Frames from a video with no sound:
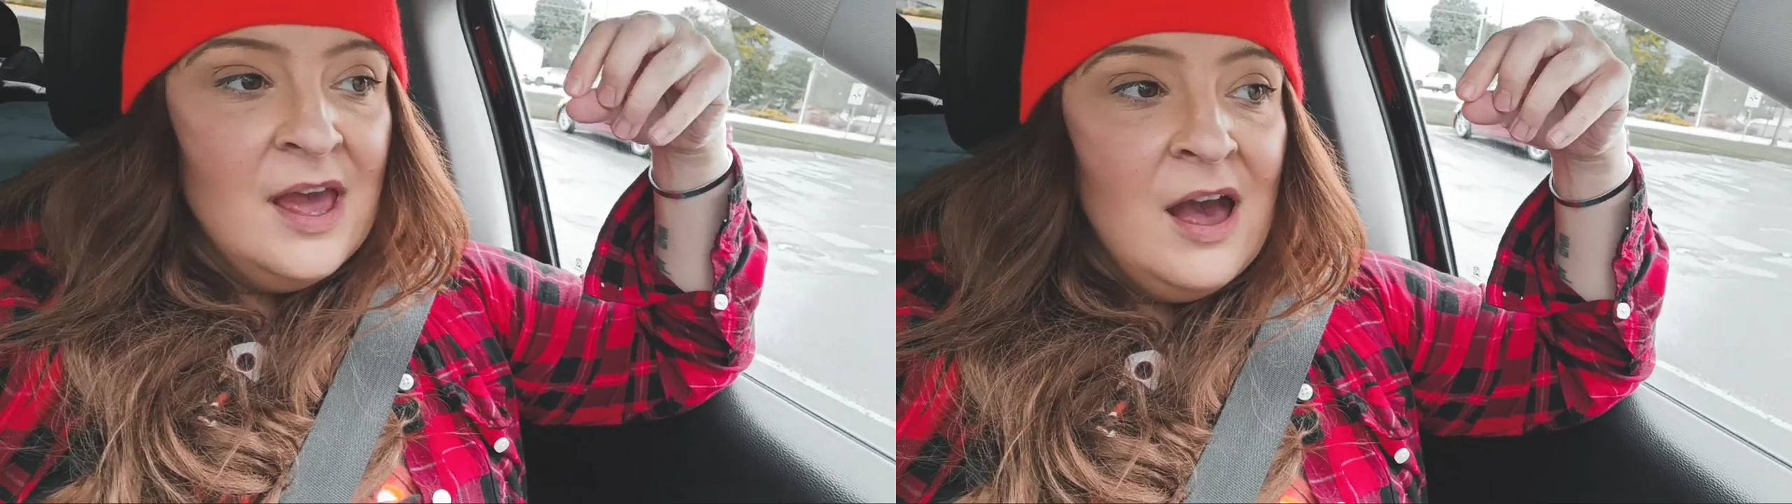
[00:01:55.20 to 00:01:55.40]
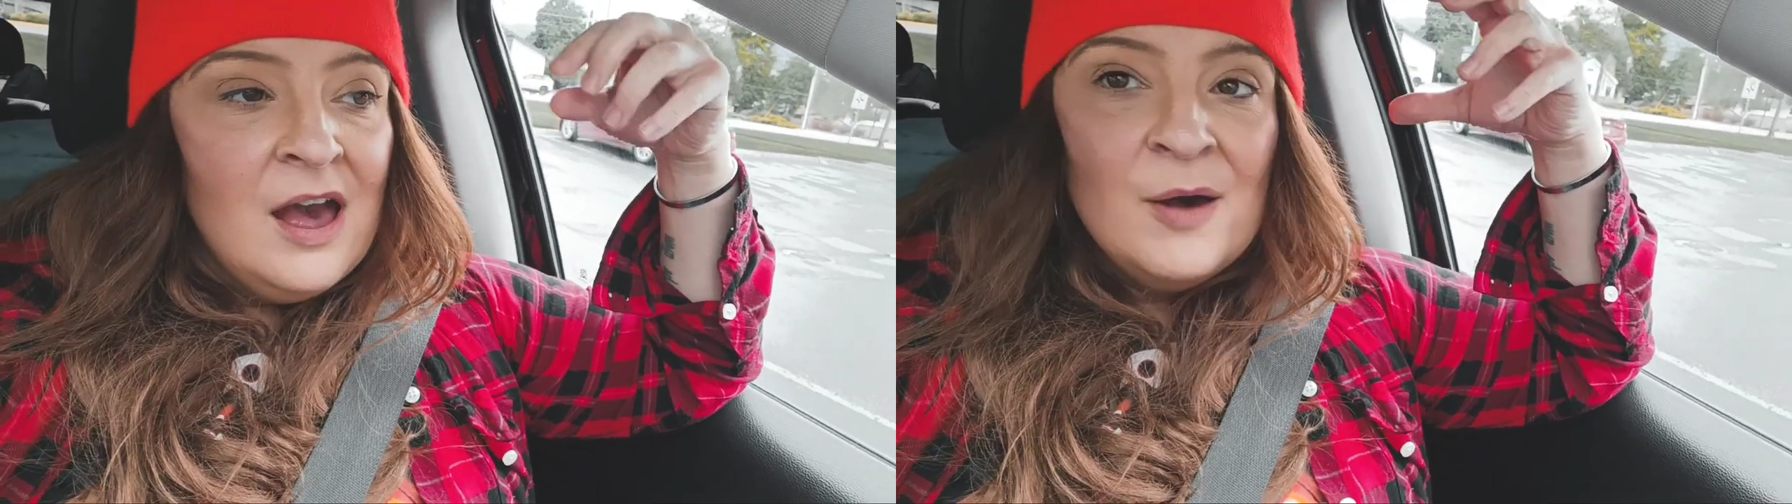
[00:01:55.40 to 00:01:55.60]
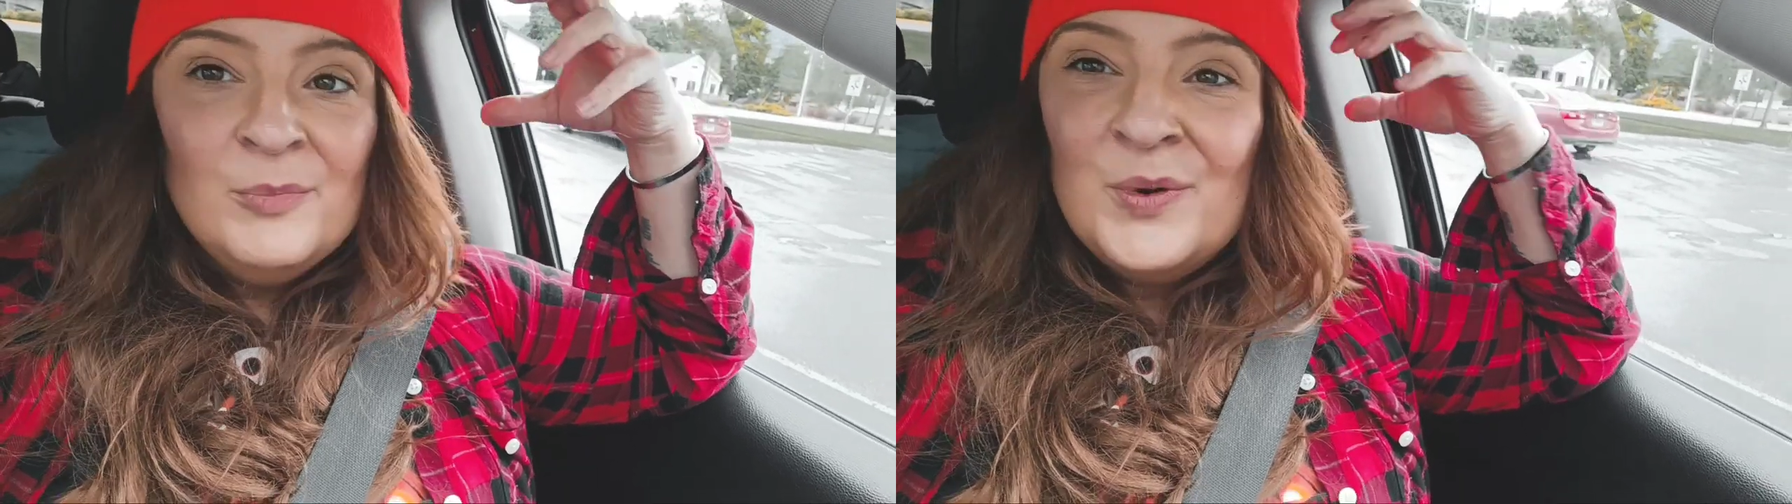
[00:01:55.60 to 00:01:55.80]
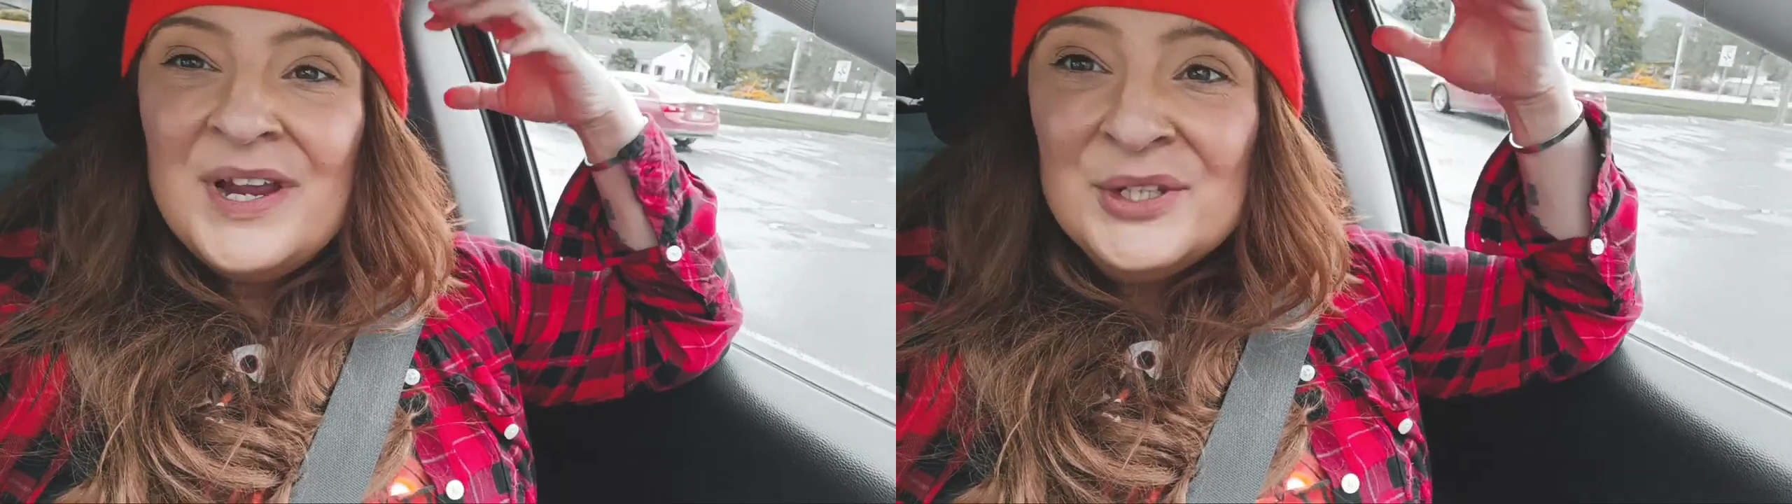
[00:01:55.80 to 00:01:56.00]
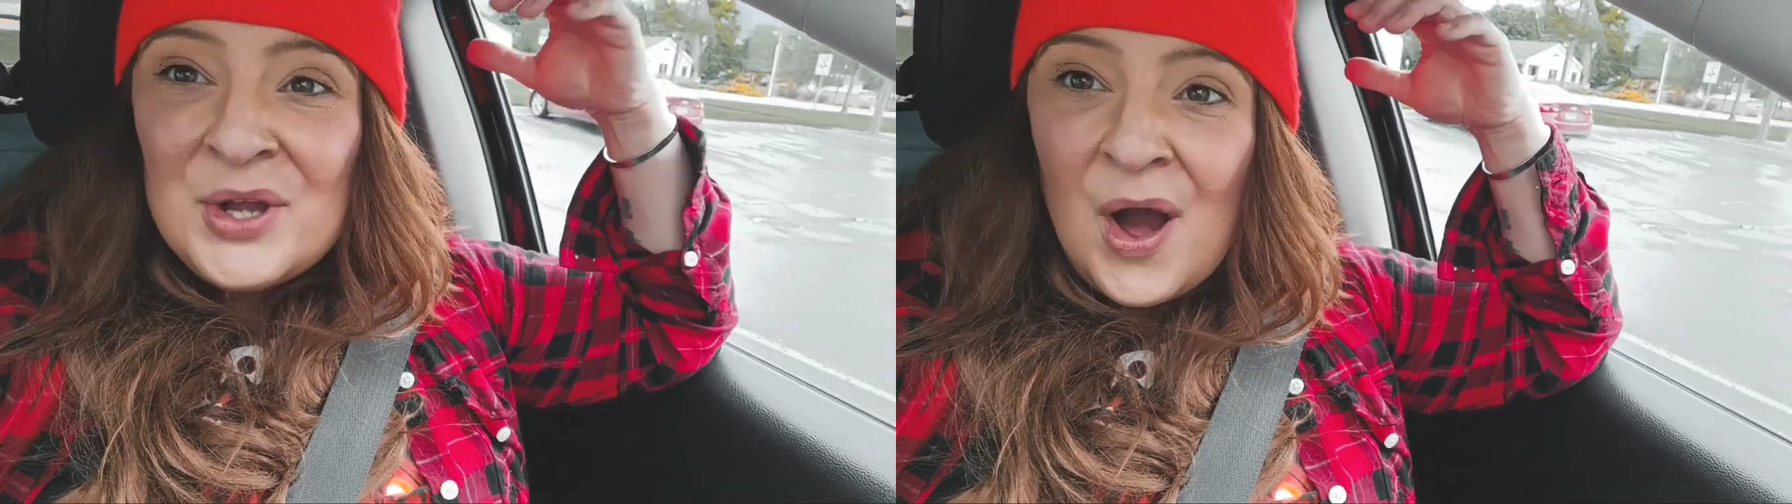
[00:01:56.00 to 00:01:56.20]
but we're
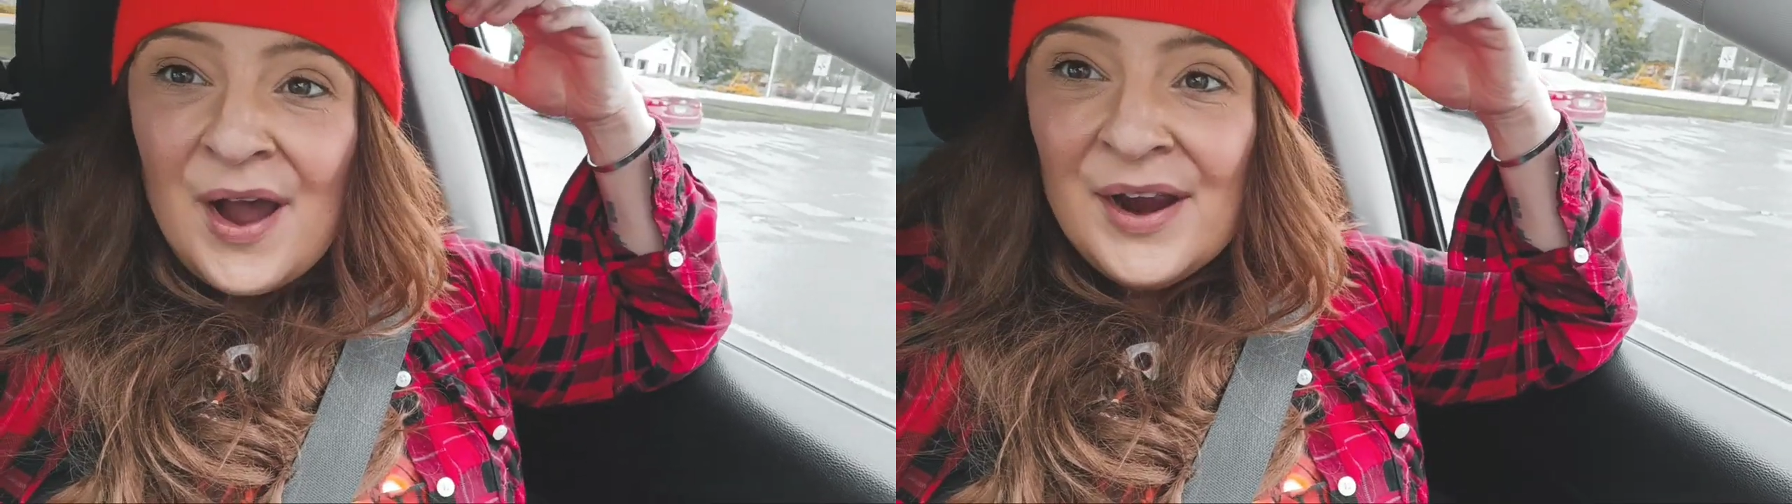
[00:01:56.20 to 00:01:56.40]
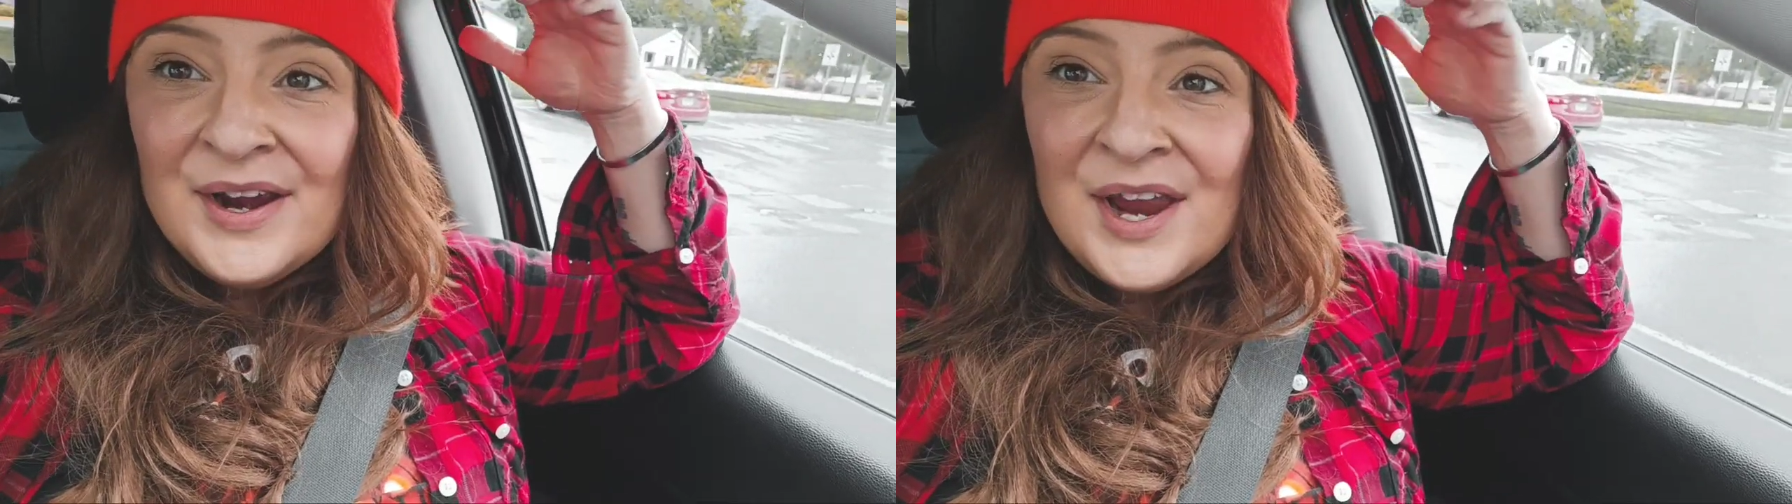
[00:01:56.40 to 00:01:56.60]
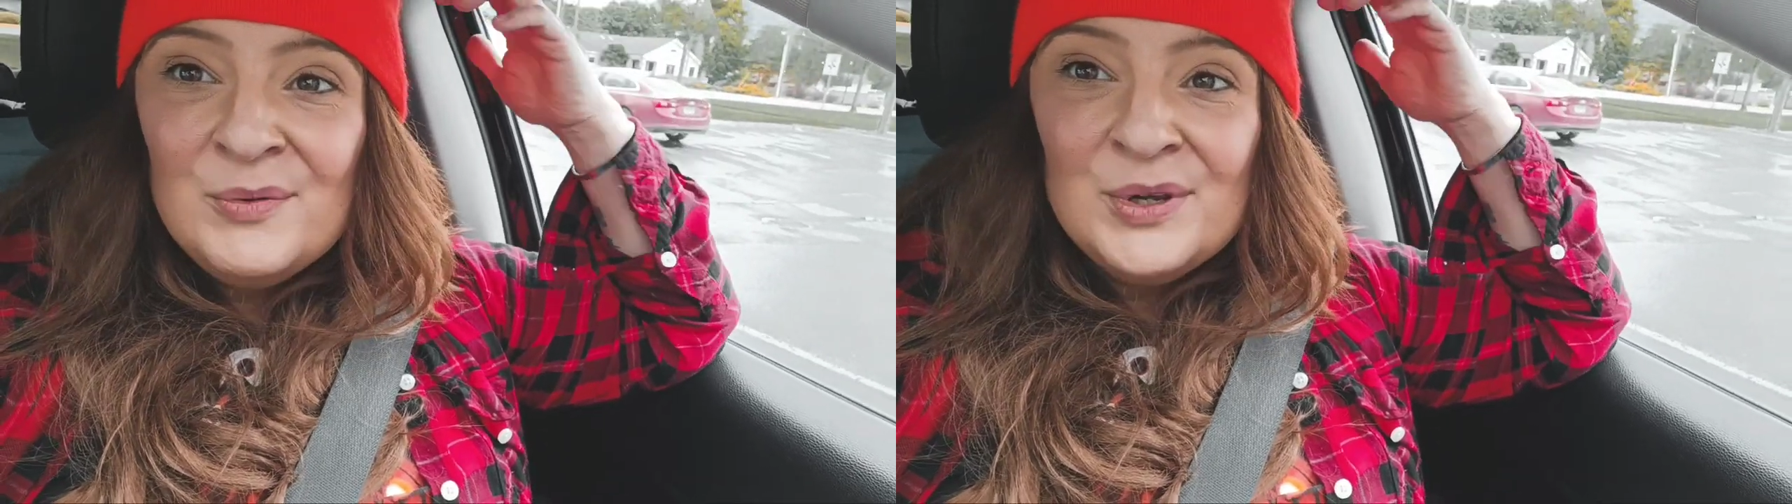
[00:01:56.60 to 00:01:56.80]
in the car and